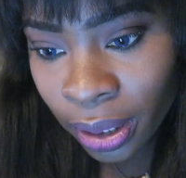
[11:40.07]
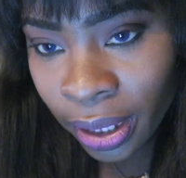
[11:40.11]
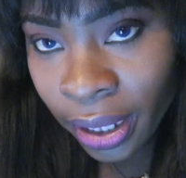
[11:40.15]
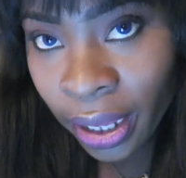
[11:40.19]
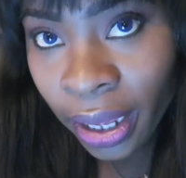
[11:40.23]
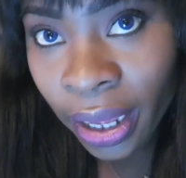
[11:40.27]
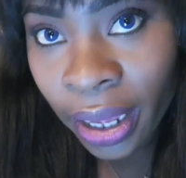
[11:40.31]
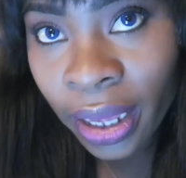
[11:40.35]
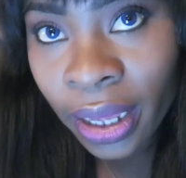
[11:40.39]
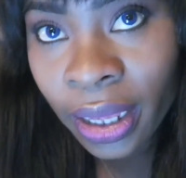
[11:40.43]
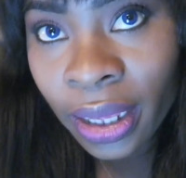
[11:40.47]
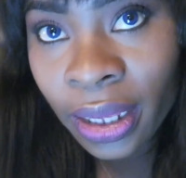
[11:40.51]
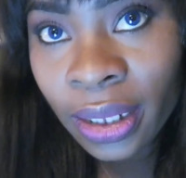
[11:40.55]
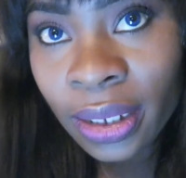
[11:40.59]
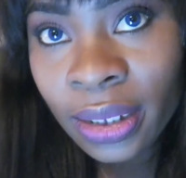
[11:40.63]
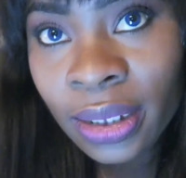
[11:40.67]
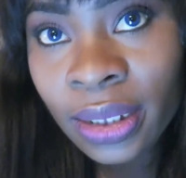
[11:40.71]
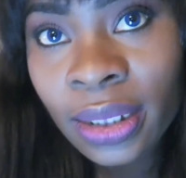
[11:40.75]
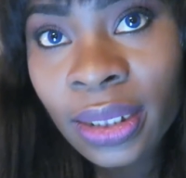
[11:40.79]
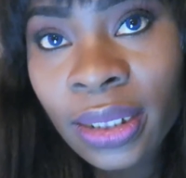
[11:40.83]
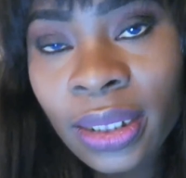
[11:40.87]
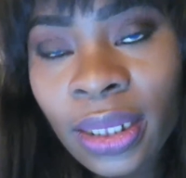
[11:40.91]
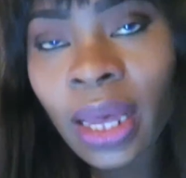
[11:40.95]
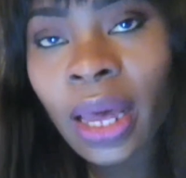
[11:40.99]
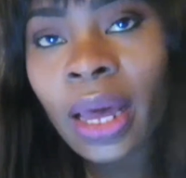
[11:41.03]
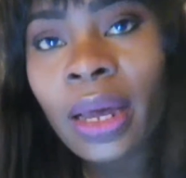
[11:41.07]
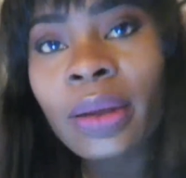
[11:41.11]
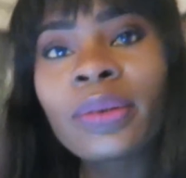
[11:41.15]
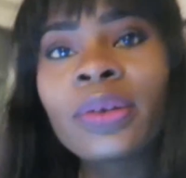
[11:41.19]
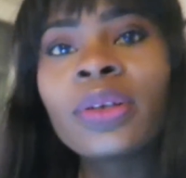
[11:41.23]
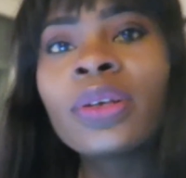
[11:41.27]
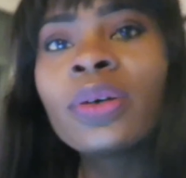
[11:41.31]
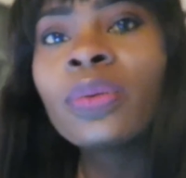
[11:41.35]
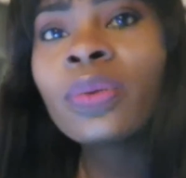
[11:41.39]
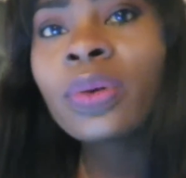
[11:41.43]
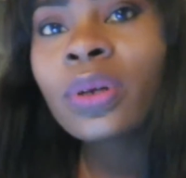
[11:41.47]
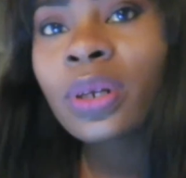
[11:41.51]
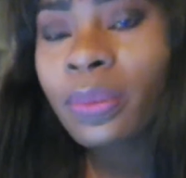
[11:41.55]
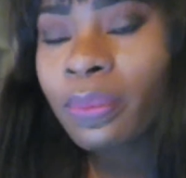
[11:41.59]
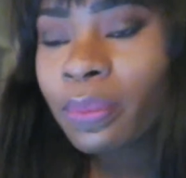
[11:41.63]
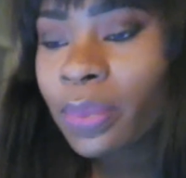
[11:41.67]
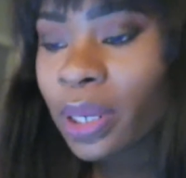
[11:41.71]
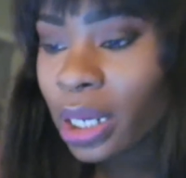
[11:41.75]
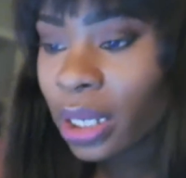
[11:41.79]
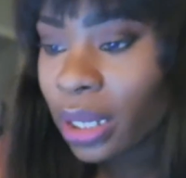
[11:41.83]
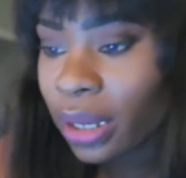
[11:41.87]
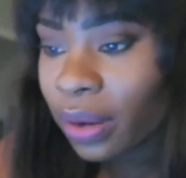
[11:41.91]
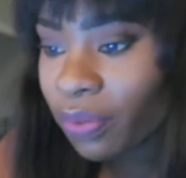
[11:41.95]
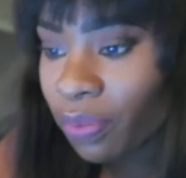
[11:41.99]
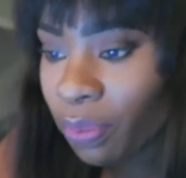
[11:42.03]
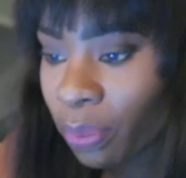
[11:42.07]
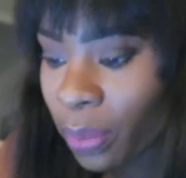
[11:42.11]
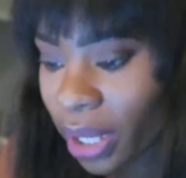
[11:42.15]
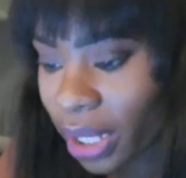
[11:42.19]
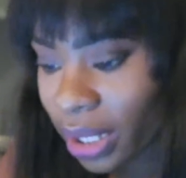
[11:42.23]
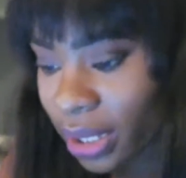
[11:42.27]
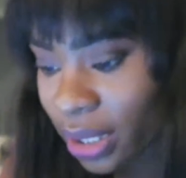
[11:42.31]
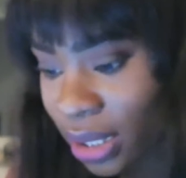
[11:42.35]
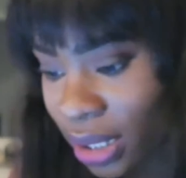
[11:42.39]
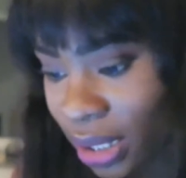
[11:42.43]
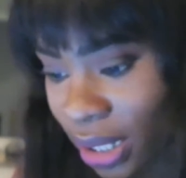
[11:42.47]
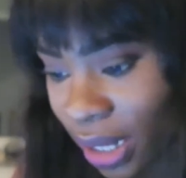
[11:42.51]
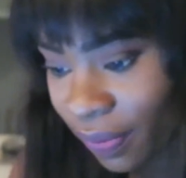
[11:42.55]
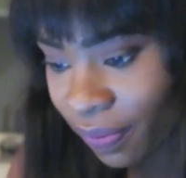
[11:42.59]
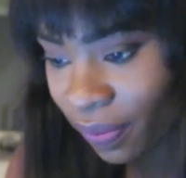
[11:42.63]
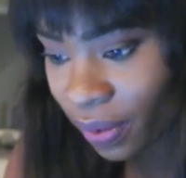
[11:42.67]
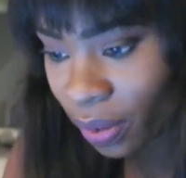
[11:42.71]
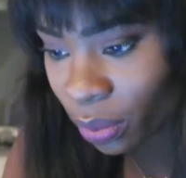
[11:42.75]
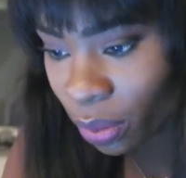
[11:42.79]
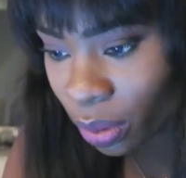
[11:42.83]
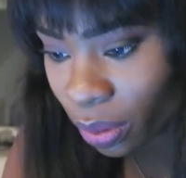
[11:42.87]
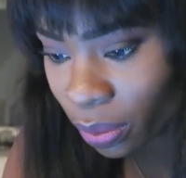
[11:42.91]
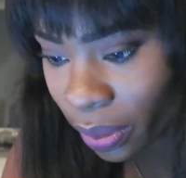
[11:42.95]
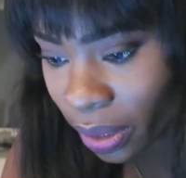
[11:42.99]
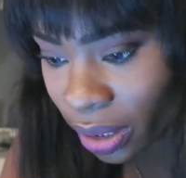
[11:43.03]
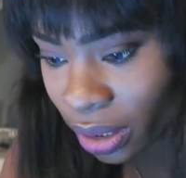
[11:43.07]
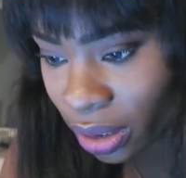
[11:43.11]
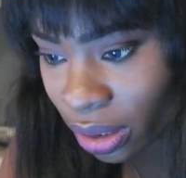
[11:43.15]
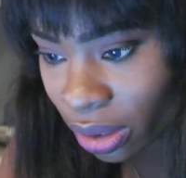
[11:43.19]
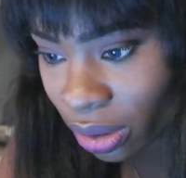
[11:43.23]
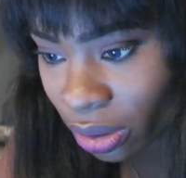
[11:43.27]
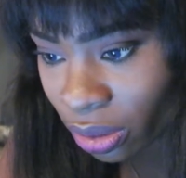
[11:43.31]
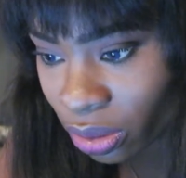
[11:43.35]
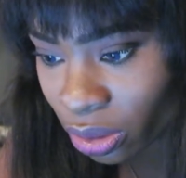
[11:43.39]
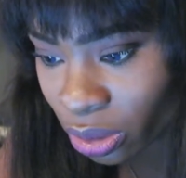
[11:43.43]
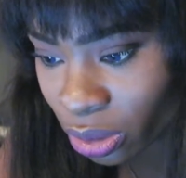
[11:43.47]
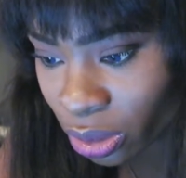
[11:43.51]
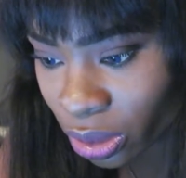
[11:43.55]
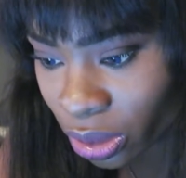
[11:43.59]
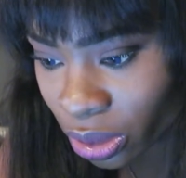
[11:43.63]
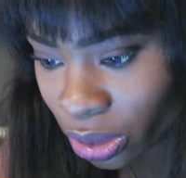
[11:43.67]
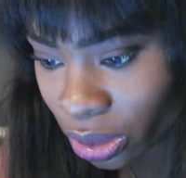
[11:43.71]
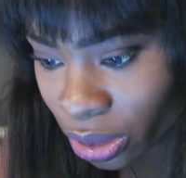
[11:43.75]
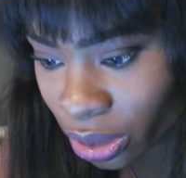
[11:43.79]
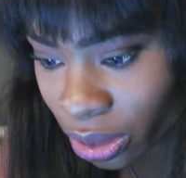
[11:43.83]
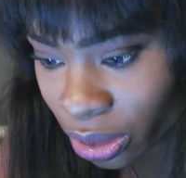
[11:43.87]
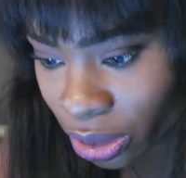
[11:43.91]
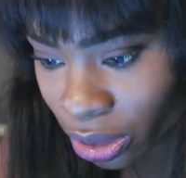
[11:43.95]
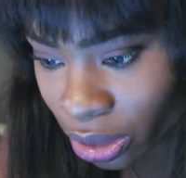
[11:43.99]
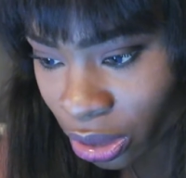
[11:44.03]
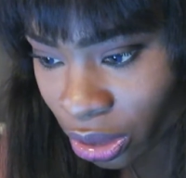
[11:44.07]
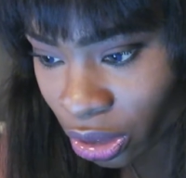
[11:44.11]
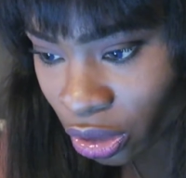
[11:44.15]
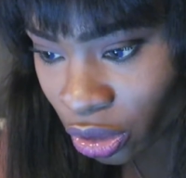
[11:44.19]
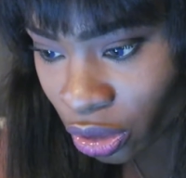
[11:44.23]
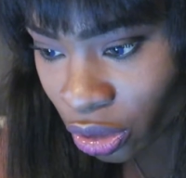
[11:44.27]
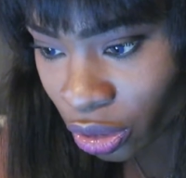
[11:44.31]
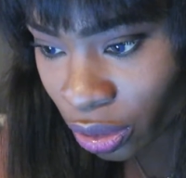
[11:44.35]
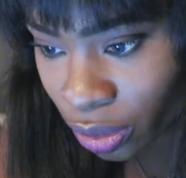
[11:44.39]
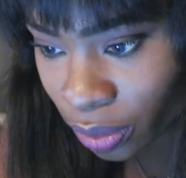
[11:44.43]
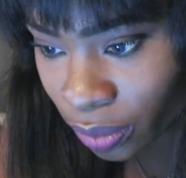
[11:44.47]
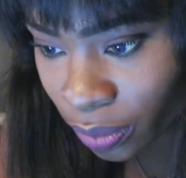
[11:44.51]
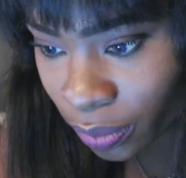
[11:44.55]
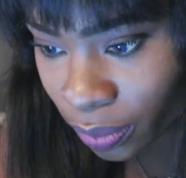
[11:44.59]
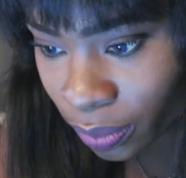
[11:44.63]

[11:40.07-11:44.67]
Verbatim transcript: Guys, you wouldn't believe. Me and Stefan, we went out to search.